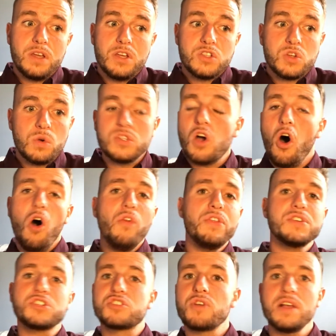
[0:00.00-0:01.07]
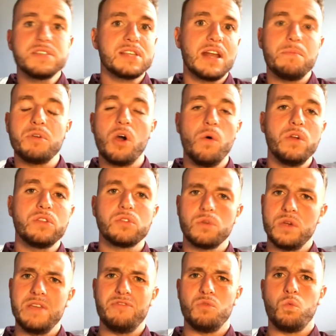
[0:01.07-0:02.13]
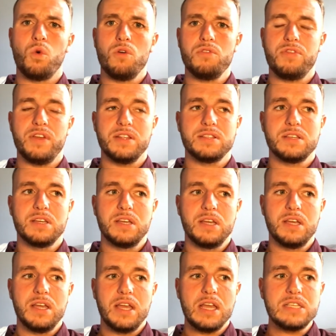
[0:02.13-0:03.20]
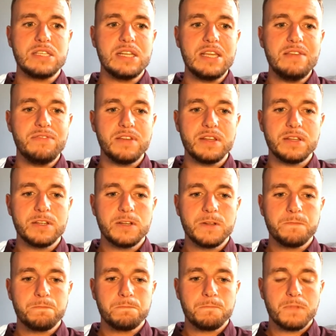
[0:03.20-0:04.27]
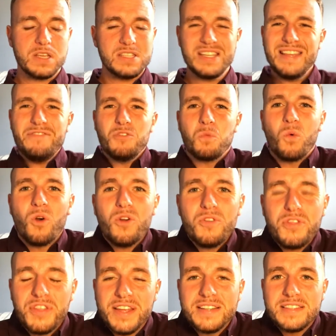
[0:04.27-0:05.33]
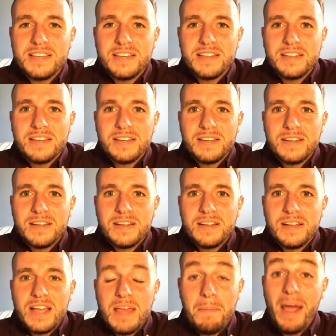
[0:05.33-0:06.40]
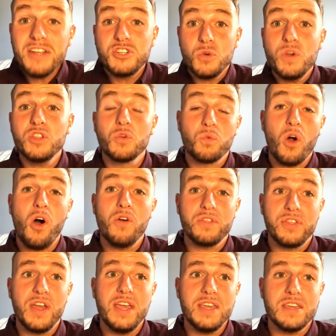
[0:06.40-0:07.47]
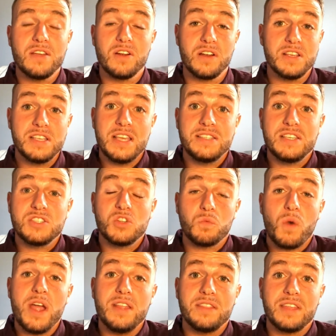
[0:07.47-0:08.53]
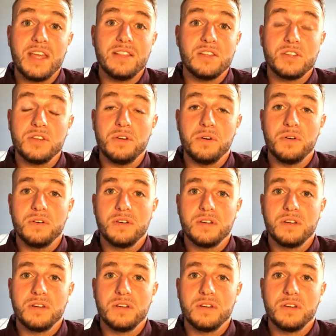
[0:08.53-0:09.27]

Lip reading: So is all this stress that I'm going through even worth it? Is it even worth it? Am I doing the wrong thing here? Is this the right thing to do?